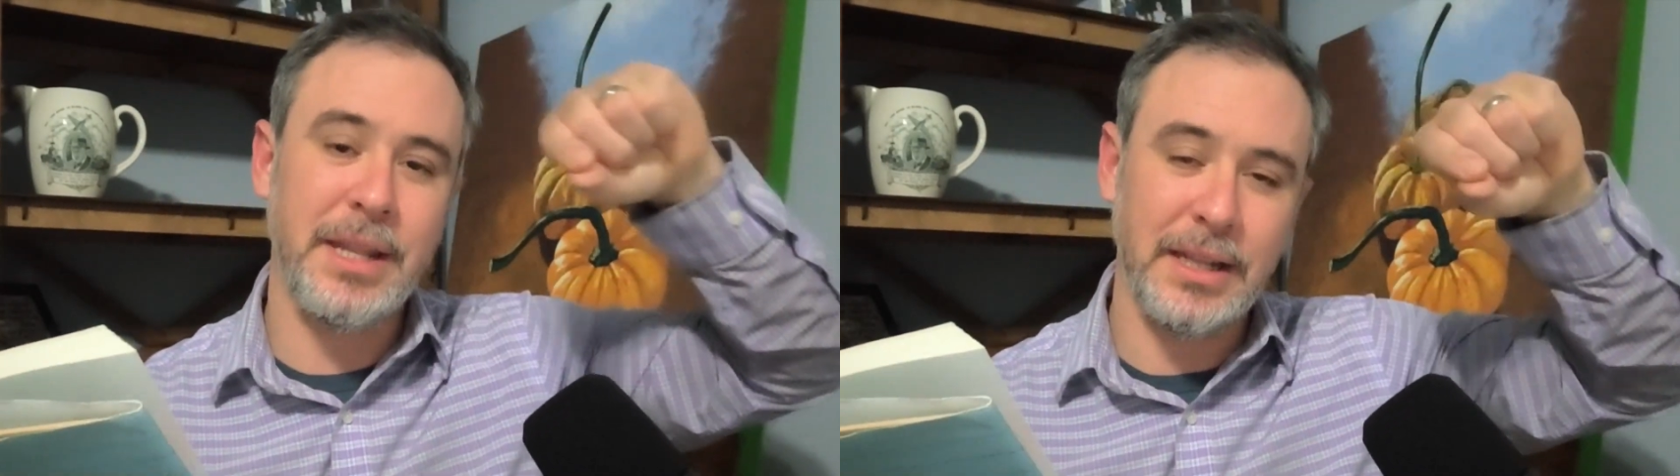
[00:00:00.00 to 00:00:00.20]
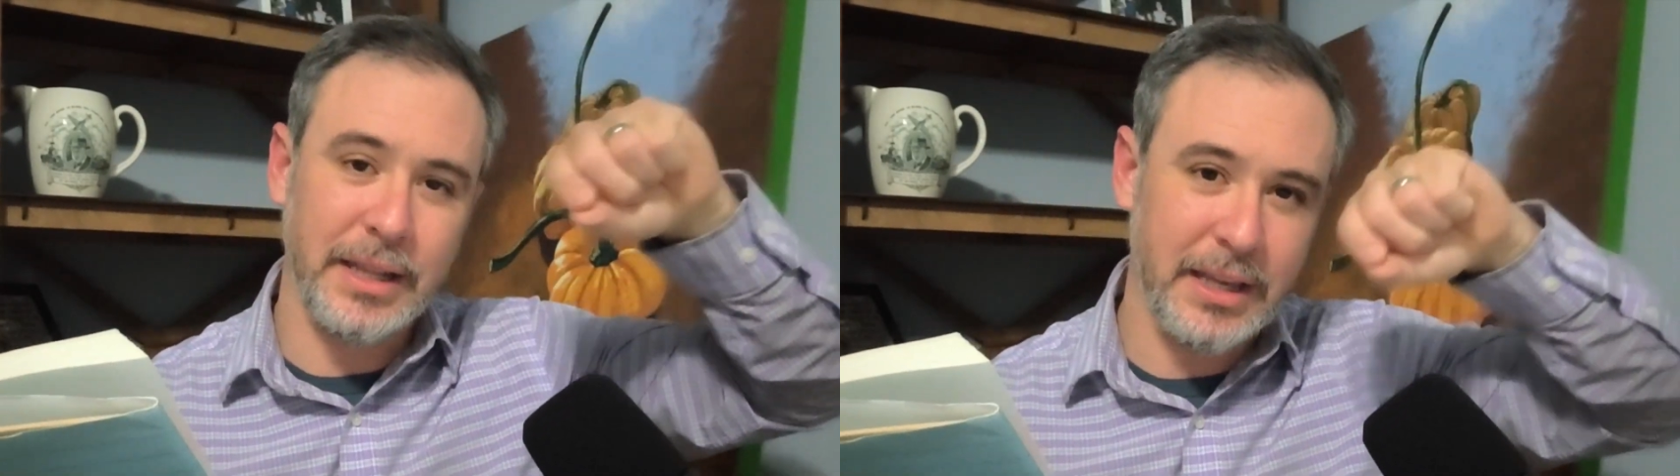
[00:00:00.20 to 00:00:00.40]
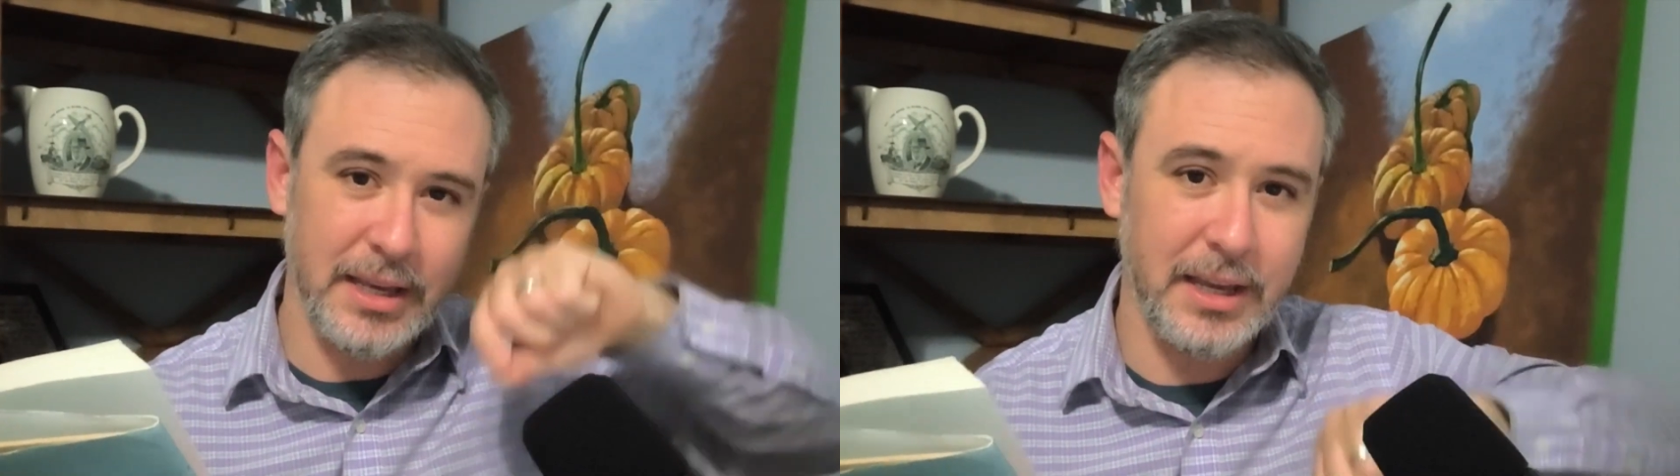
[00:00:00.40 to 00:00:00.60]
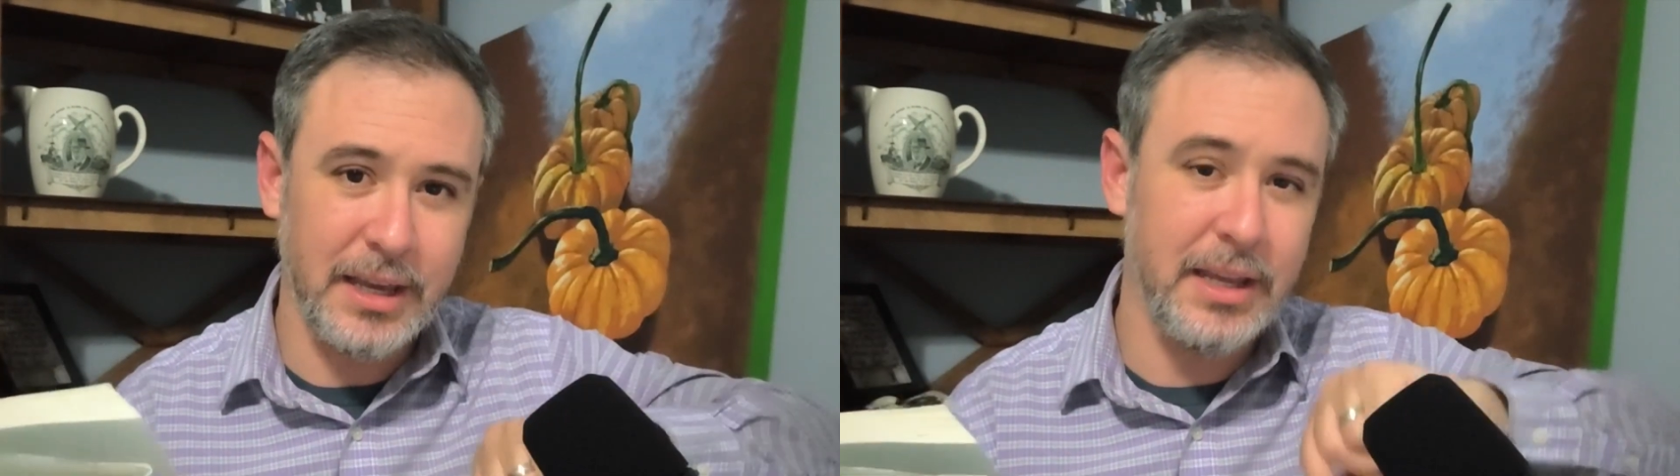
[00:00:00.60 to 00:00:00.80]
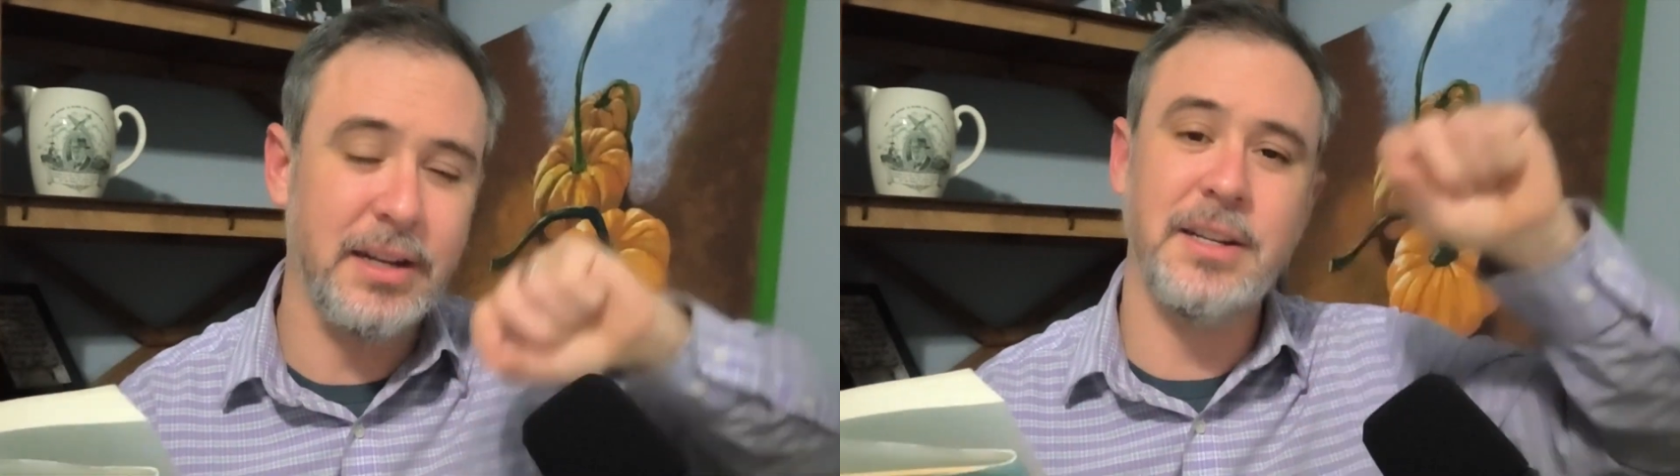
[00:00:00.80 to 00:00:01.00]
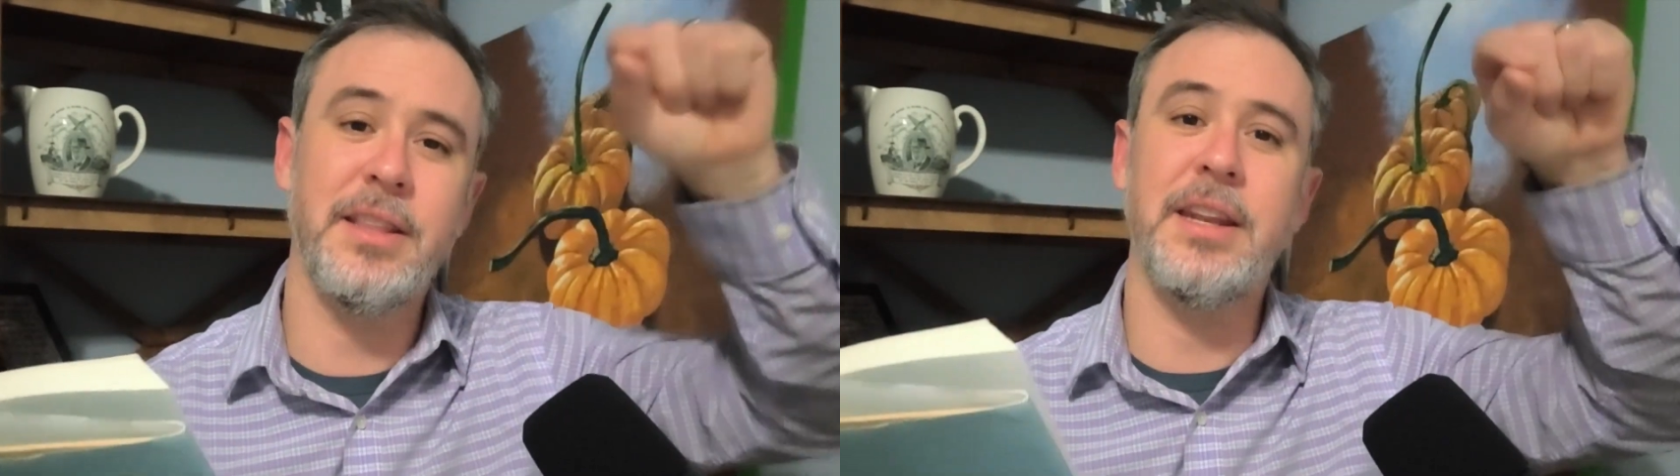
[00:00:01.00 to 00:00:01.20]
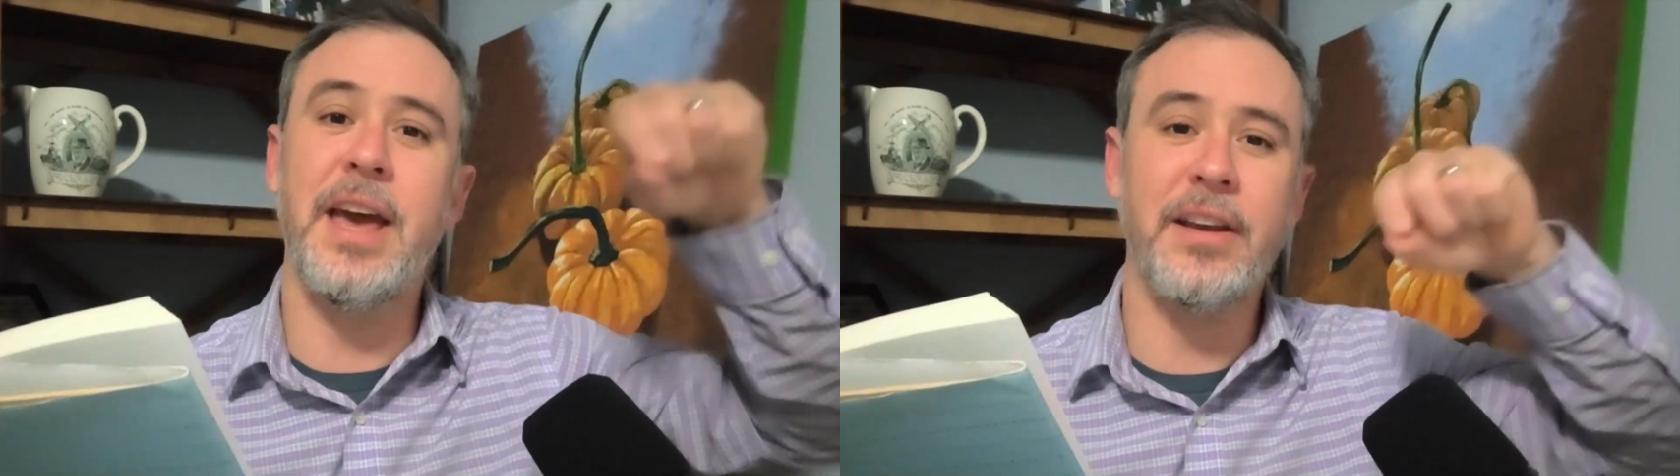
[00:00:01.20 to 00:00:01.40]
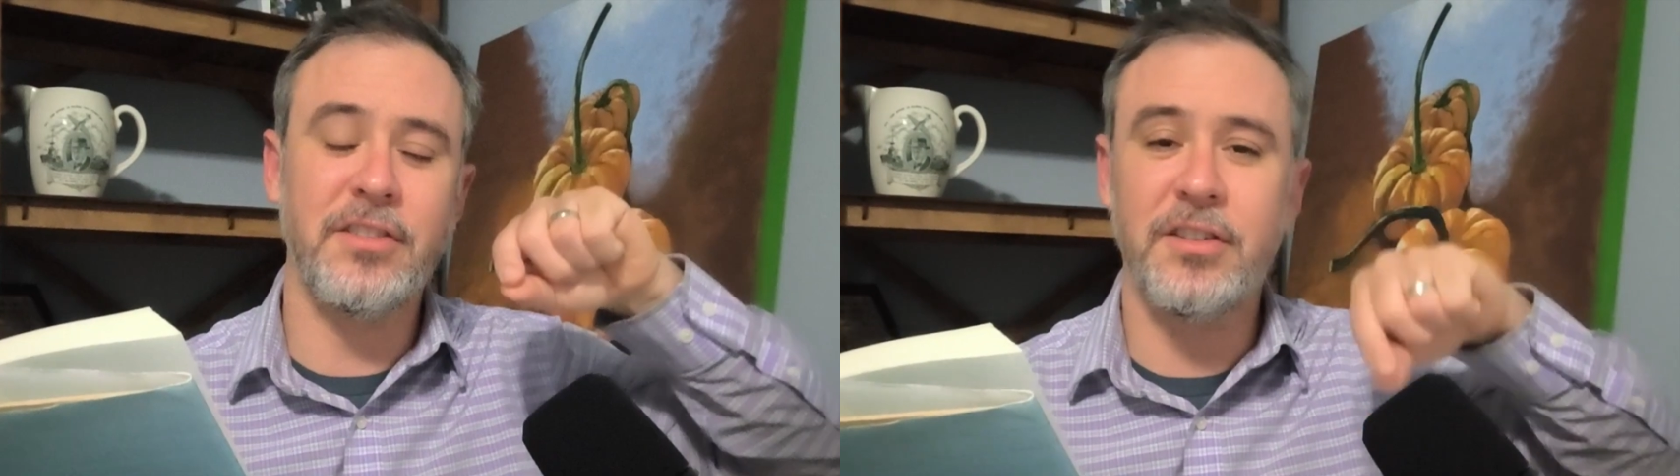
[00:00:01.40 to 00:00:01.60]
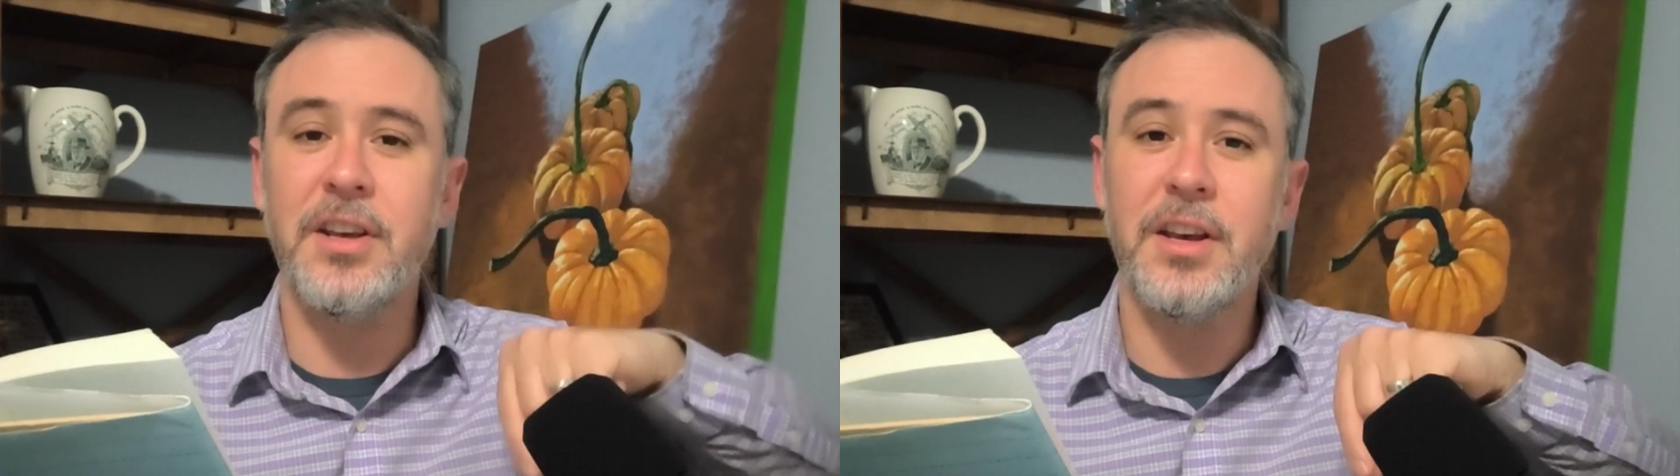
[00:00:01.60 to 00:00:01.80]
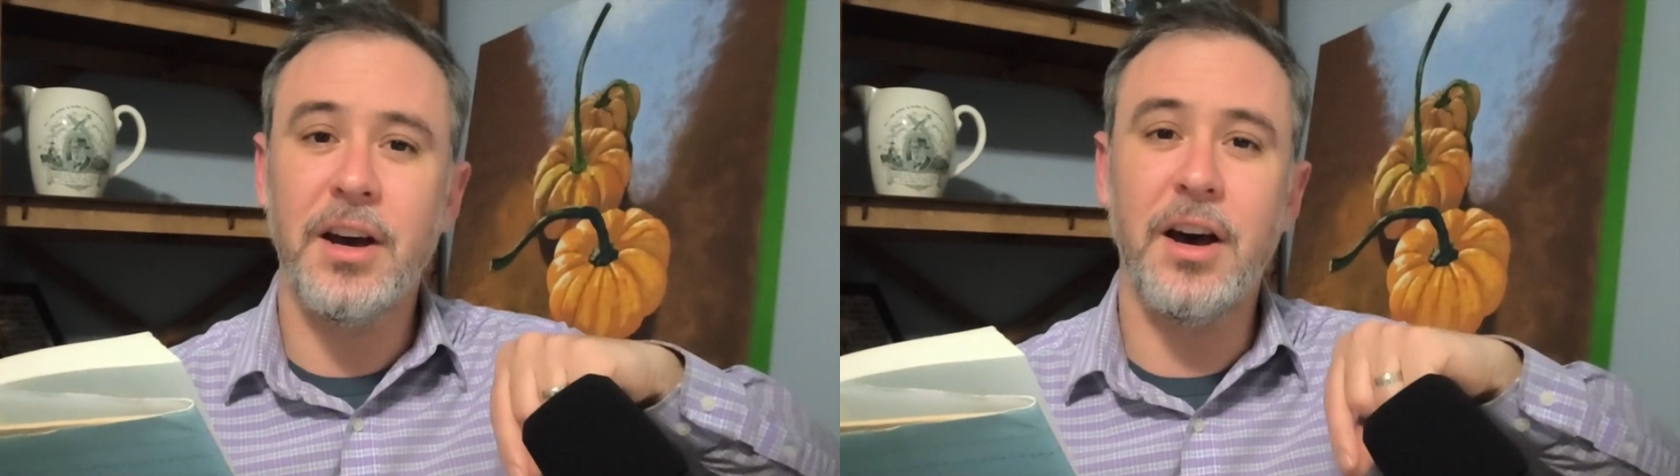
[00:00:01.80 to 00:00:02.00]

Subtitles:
and linking it into the next